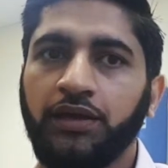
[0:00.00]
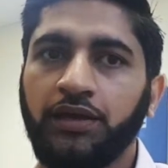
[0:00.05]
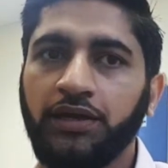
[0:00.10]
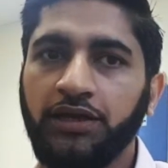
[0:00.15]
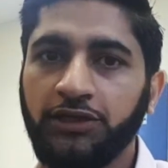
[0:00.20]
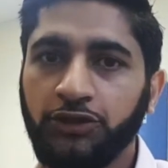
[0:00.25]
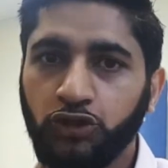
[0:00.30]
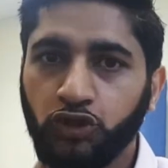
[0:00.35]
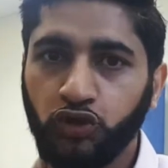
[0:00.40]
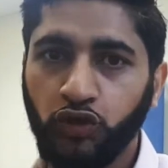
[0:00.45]

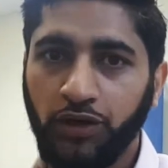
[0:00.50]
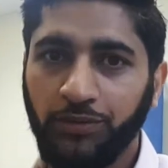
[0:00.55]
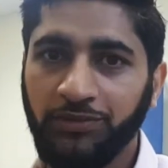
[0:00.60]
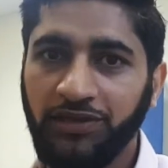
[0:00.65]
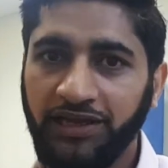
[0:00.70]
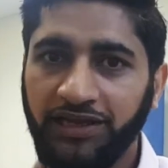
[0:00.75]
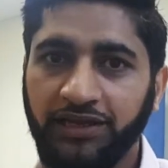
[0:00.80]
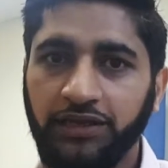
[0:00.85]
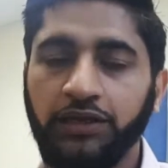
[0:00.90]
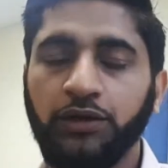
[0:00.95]

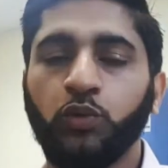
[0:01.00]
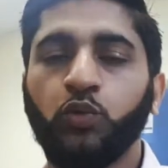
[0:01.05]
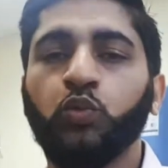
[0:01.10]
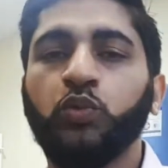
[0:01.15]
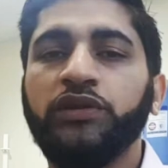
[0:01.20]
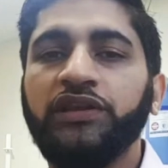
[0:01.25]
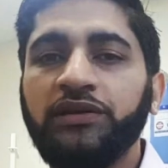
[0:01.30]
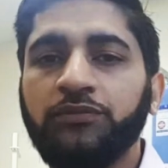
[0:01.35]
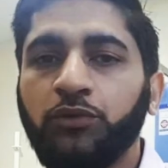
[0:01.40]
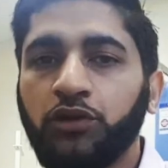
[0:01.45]
Intramolecular,
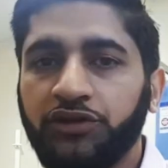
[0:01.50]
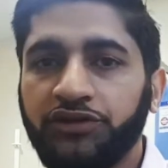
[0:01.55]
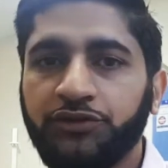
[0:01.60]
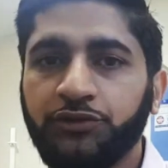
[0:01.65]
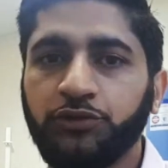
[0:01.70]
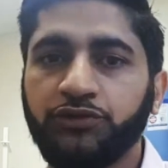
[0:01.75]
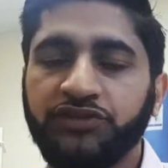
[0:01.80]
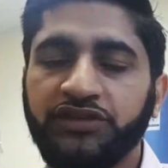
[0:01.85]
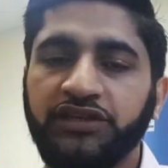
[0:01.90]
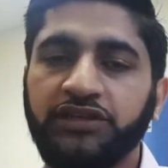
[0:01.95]
within
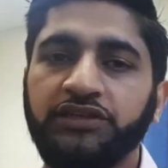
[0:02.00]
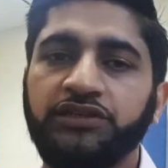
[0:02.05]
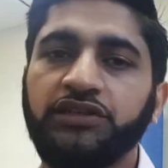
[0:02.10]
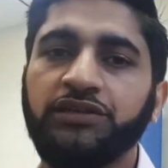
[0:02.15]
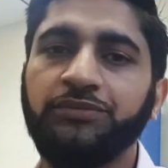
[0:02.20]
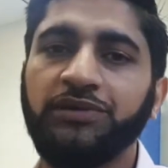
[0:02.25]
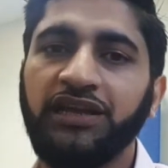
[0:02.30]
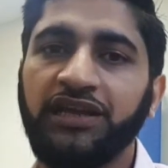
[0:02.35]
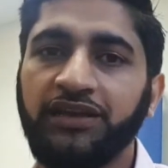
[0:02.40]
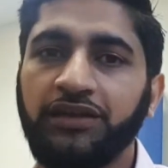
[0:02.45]
molecules,
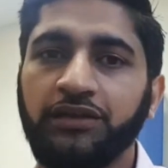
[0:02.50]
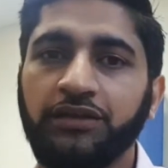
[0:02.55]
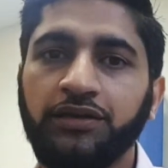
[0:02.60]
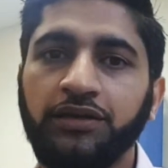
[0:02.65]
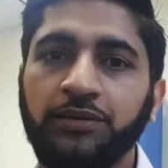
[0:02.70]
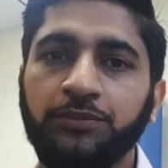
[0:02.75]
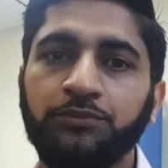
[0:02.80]
intermolecular,